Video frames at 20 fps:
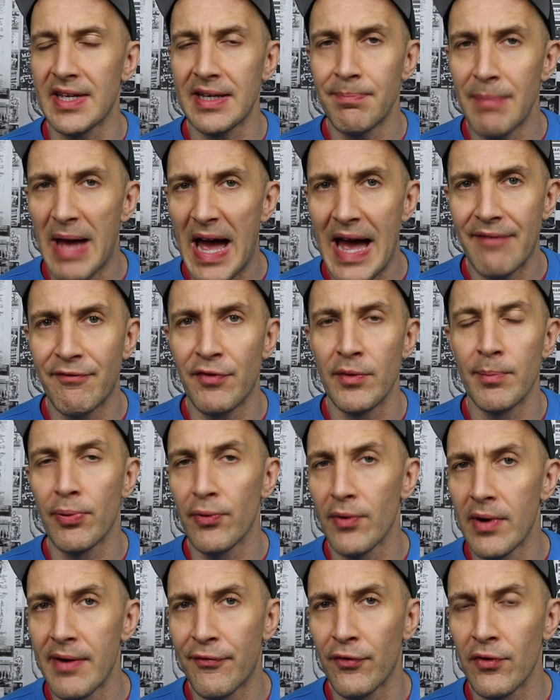like Matt from
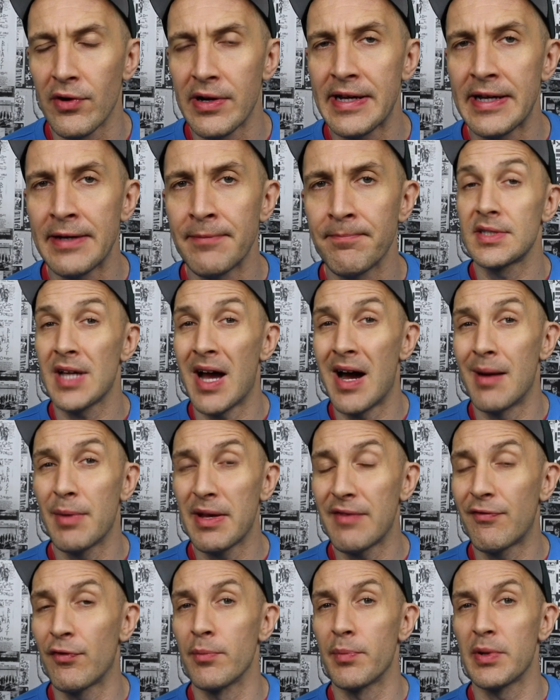Periphery,
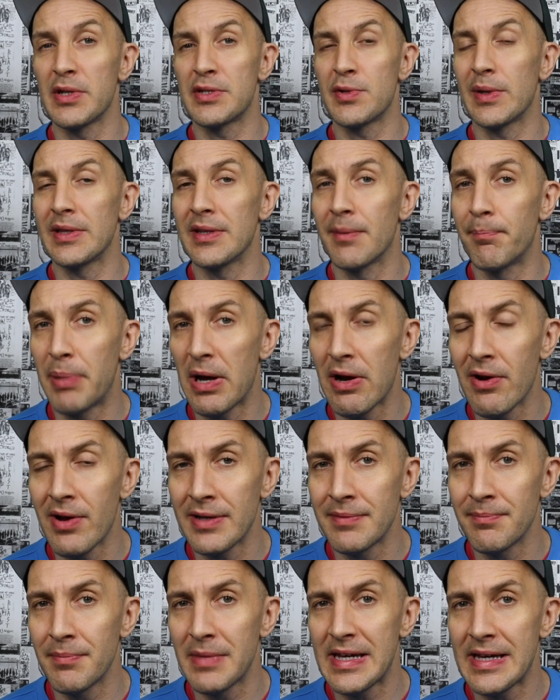Tommy from Between the
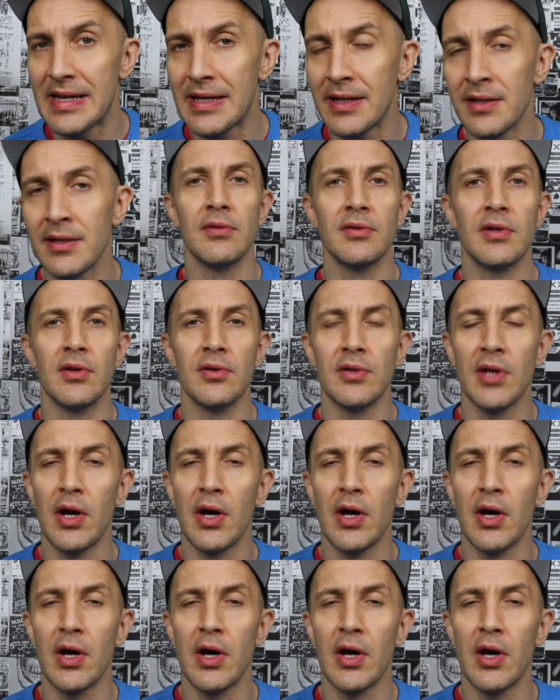Buried and Me, Lil